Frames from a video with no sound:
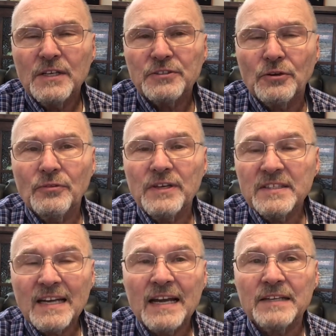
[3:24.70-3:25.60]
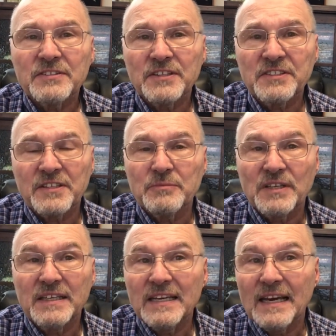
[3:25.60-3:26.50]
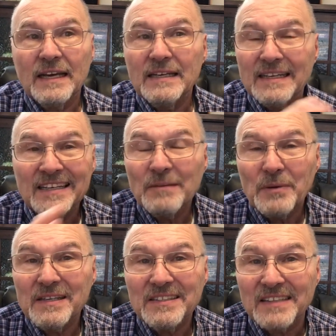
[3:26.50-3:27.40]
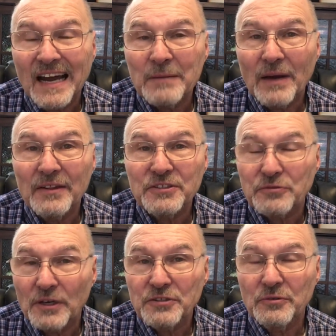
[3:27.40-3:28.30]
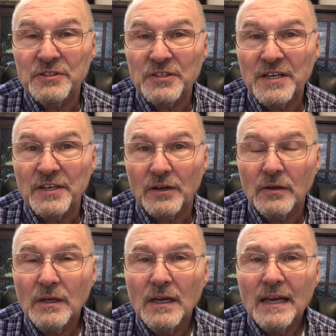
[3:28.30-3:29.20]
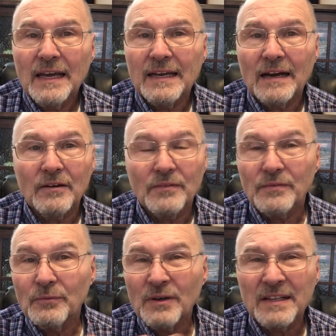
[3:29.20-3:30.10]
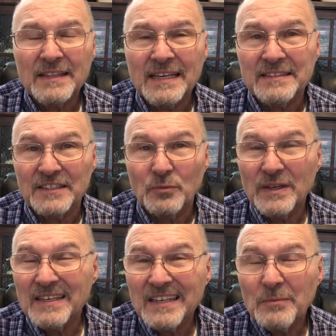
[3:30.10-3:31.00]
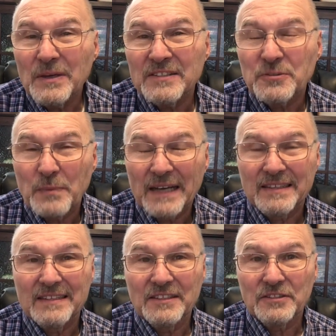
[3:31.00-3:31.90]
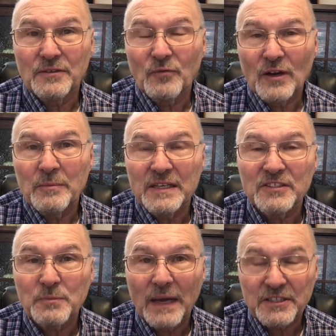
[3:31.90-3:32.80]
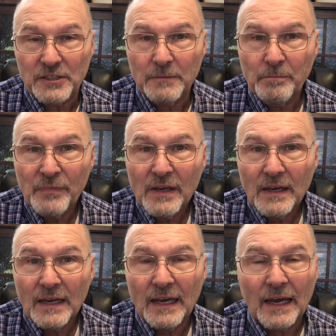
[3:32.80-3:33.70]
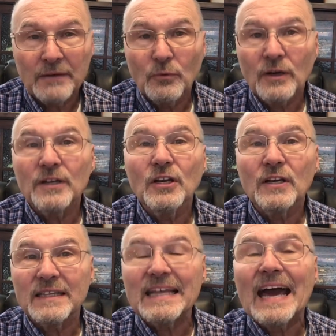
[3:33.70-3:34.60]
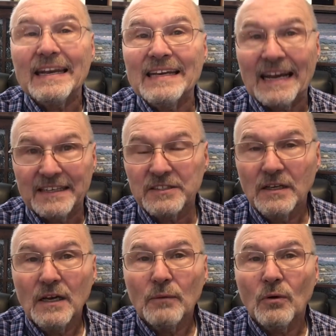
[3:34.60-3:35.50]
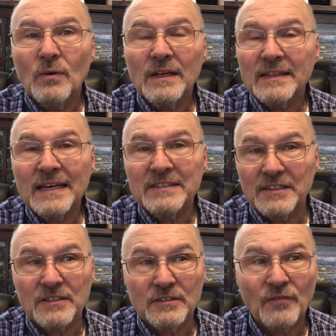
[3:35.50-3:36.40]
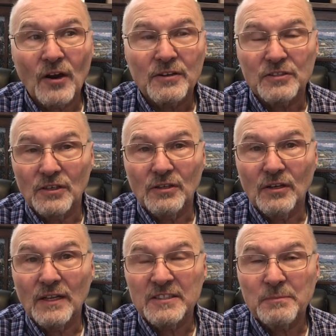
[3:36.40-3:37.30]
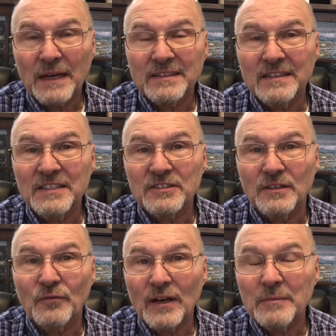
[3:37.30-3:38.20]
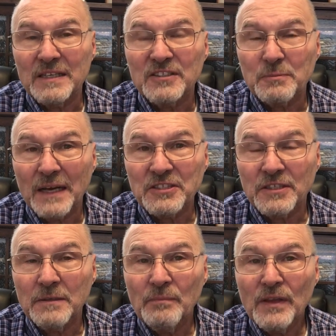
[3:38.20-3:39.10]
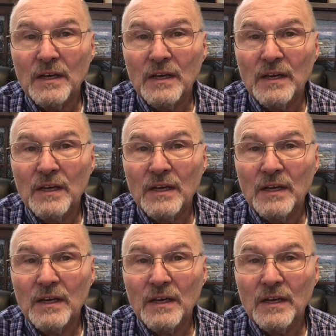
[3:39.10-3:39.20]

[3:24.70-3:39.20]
So these kind of systems, again, need to be designed by the structural engineer. Now, one of the things is we need to be inspecting this at the framing inspection. And we're going to look at that next. Well, one of the things is, as far as inspecting these at the framing inspection,